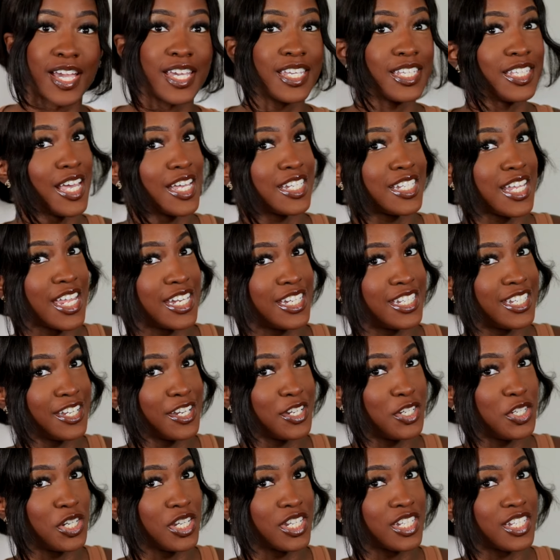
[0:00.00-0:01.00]
Yes, I
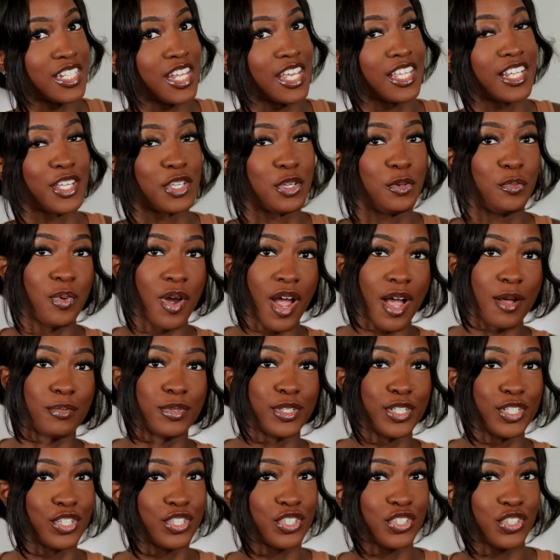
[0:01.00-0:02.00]
did just say, like, you
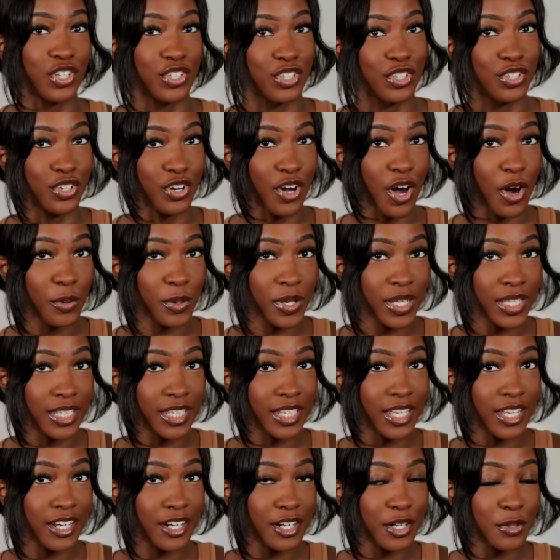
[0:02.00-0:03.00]
probably shouldn't go in
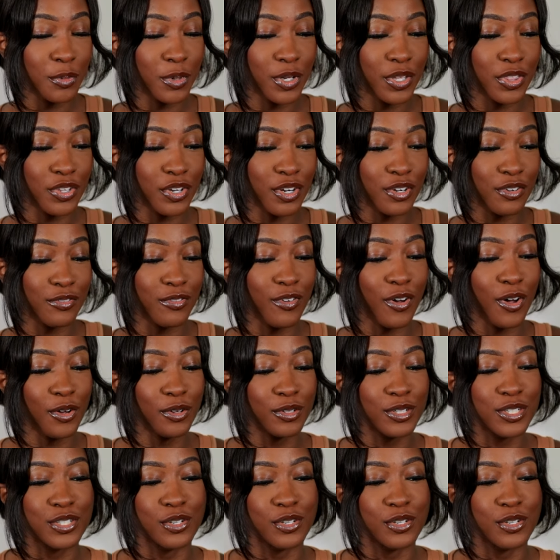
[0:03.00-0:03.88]
there with your phone,